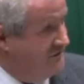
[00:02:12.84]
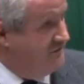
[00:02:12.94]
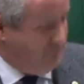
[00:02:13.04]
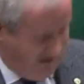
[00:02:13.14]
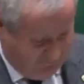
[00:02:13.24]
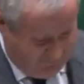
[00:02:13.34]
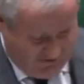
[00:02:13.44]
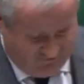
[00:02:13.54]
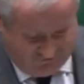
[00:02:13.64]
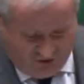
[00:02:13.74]
to
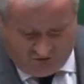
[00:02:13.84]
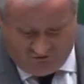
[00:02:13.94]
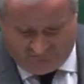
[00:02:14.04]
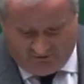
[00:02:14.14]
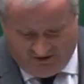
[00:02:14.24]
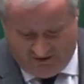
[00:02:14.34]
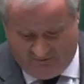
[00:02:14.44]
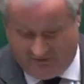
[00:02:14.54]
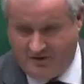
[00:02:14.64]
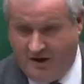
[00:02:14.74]
bypass Scotland's
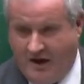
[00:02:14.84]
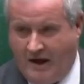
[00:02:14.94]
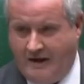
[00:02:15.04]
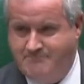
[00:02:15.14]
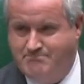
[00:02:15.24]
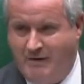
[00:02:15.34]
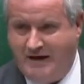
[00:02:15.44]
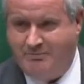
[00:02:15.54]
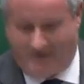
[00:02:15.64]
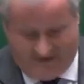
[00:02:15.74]
Parliament and
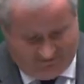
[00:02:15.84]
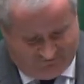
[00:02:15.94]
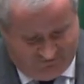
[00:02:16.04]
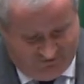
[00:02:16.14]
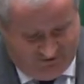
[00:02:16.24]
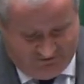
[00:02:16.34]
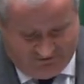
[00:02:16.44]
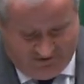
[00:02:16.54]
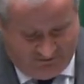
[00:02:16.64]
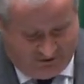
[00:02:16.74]
bypass the
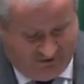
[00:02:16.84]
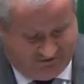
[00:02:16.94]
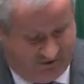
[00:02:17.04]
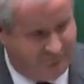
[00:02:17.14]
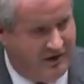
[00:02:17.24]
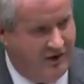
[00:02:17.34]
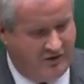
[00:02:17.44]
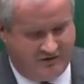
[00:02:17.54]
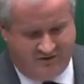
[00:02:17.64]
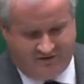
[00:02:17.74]
democratic
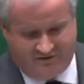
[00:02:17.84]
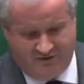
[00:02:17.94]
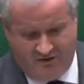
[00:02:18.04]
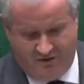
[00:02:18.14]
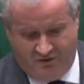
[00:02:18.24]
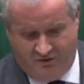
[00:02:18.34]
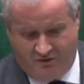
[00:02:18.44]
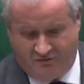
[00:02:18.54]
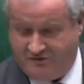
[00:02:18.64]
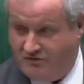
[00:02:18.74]
priorities
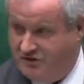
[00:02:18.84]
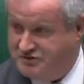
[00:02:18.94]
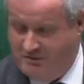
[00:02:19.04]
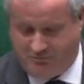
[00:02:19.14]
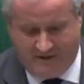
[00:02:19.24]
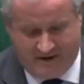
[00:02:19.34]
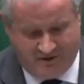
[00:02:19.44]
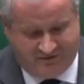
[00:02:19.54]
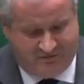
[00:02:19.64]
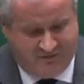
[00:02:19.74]
of the Scottish people. Madam
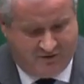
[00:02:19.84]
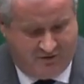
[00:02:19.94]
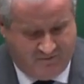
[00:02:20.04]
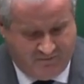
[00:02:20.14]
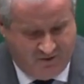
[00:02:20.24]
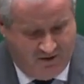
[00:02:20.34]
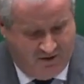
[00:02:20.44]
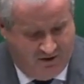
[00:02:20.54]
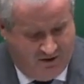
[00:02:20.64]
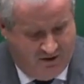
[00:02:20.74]
Deputy Speaker,
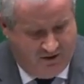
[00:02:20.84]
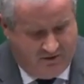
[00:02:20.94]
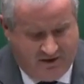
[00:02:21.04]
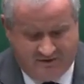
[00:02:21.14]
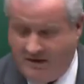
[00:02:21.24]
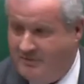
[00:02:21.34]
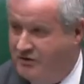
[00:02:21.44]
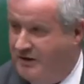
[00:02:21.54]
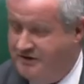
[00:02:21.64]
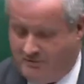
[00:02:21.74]
that
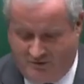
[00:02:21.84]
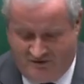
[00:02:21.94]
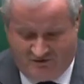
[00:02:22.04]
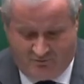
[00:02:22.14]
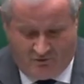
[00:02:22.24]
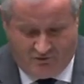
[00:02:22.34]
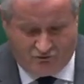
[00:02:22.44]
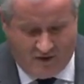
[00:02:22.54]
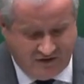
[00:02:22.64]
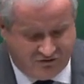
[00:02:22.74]
democratic principle, the
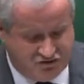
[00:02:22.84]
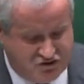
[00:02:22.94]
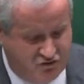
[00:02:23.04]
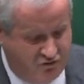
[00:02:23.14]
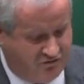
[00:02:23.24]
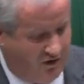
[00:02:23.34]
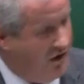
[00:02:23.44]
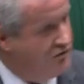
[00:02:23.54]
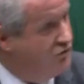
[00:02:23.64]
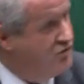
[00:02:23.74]
right to choose
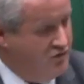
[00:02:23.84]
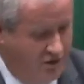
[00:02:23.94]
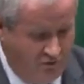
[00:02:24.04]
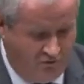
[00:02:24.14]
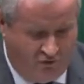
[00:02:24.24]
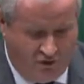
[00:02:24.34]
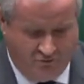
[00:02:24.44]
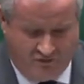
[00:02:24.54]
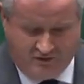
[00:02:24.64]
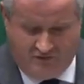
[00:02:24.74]
our own form
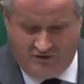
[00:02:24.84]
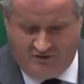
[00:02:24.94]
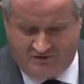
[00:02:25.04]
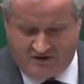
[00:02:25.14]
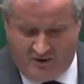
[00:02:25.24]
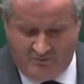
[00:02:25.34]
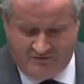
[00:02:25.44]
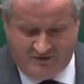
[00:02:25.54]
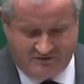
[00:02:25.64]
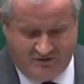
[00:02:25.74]
of governance,
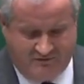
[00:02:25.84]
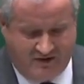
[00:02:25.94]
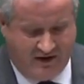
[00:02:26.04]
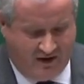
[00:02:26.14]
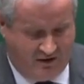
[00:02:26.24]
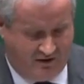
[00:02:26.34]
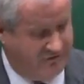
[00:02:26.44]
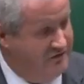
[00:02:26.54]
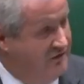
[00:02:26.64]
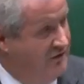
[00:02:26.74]
comes to the very
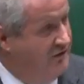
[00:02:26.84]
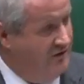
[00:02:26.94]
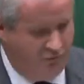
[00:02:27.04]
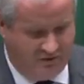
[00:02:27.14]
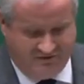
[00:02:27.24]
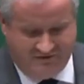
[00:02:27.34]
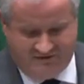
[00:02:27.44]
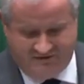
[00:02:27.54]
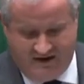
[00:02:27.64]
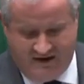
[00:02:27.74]
heart of what is at
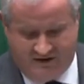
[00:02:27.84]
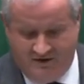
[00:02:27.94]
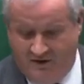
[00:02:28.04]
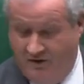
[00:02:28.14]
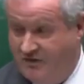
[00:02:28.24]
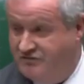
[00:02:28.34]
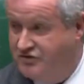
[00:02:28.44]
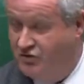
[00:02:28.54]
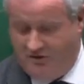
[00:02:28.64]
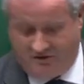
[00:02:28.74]
stake if the
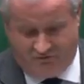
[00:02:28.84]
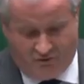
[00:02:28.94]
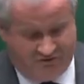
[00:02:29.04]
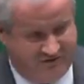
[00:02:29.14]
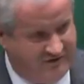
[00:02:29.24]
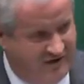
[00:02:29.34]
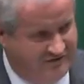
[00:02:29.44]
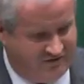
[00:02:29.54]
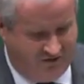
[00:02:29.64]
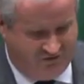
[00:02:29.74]
Tories force this
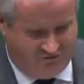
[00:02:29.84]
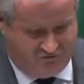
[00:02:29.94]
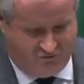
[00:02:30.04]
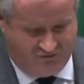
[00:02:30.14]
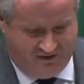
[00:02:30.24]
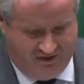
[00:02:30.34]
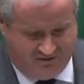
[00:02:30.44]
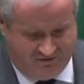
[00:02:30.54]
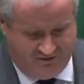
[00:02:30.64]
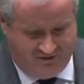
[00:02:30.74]
legislation through
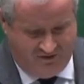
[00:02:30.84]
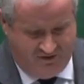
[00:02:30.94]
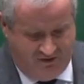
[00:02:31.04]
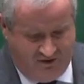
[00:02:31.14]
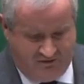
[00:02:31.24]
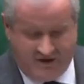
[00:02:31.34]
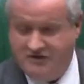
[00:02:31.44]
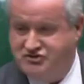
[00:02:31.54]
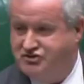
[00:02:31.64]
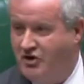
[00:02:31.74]
tonight. They
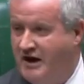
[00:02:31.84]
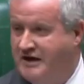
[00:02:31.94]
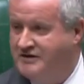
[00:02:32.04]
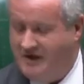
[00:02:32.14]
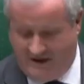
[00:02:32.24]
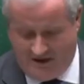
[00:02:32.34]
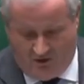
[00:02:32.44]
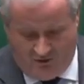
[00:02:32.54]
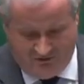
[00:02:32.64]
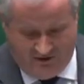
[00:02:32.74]
can try denying
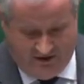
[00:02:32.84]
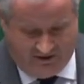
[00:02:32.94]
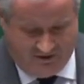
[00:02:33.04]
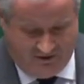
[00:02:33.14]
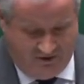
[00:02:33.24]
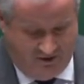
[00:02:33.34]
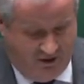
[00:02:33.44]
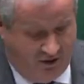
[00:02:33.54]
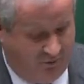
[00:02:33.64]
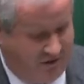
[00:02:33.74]
it all they like,
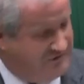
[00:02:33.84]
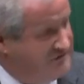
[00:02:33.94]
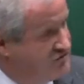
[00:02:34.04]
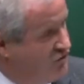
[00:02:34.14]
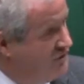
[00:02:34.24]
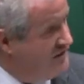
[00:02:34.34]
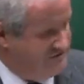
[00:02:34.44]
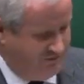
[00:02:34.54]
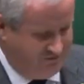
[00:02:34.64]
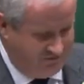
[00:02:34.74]
but it's the
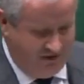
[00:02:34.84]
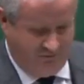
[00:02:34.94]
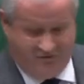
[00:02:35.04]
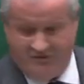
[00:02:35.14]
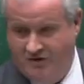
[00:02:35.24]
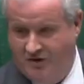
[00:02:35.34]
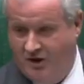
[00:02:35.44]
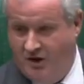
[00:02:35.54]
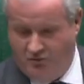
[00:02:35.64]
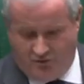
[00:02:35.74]
Tories themselves
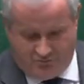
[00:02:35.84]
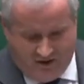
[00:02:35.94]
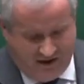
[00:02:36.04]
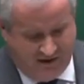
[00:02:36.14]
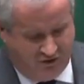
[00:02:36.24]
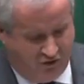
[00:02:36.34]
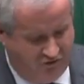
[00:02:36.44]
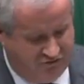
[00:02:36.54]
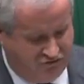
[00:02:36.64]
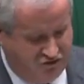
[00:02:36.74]
who are breaking the
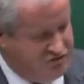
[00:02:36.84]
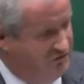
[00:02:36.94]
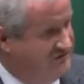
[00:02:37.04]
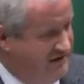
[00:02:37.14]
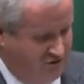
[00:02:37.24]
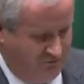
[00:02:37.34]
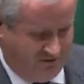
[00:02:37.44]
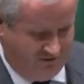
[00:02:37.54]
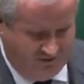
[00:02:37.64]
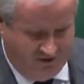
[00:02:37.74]
constitutional
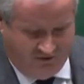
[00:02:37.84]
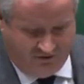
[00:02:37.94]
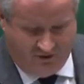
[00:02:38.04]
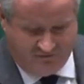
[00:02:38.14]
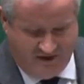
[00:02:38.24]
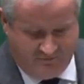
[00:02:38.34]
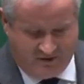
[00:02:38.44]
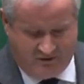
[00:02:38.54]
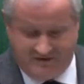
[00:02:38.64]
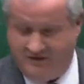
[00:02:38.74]
settlements that have
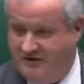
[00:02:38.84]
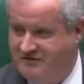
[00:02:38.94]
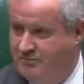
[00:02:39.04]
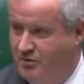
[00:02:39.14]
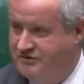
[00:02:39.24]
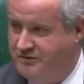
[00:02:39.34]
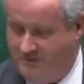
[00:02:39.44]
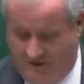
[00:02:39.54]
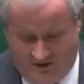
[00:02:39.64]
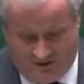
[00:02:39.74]
democratically supported
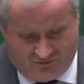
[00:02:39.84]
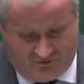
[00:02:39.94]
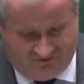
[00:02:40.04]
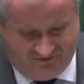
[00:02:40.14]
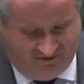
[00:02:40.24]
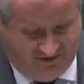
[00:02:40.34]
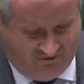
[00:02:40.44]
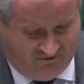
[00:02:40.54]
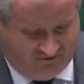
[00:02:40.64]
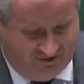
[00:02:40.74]
across these
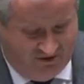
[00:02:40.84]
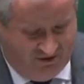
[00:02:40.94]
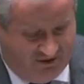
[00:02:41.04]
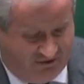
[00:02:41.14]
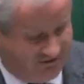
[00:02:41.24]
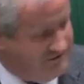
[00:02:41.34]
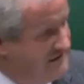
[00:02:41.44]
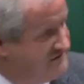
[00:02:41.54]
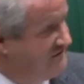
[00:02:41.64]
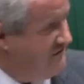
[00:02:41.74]
islands. This
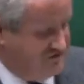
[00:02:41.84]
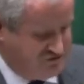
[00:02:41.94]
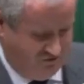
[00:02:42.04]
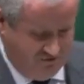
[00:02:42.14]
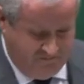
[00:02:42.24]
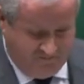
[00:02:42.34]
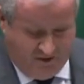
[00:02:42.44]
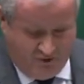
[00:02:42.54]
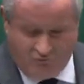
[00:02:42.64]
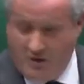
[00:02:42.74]
legislation
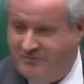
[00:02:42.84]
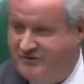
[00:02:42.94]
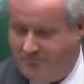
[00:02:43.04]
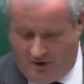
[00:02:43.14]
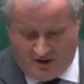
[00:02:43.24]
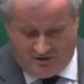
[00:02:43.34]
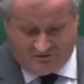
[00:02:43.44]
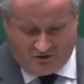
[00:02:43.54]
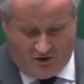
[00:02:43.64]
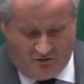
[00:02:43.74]
rips apart
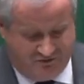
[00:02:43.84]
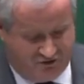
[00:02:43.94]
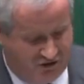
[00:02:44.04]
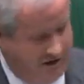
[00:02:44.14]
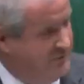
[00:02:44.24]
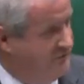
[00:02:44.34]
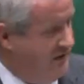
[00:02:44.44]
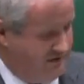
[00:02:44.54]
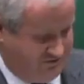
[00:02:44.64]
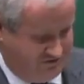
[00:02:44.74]
Scotland's claim of
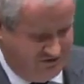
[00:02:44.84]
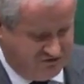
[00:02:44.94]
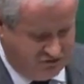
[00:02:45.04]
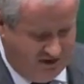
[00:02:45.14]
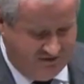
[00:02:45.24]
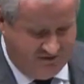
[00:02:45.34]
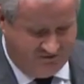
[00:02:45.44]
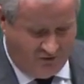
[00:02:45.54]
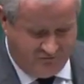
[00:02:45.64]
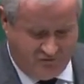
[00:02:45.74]
rights. It's enshrined the
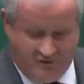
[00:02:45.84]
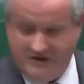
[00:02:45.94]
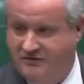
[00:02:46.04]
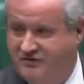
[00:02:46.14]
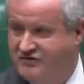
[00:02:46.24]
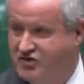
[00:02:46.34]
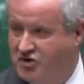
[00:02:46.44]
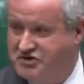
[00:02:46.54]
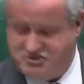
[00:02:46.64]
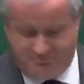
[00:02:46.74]
sovereign right of the
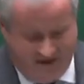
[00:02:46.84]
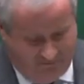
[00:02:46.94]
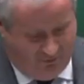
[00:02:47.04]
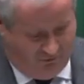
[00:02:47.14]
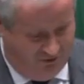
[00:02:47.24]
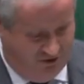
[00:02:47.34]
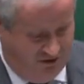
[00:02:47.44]
Scottish people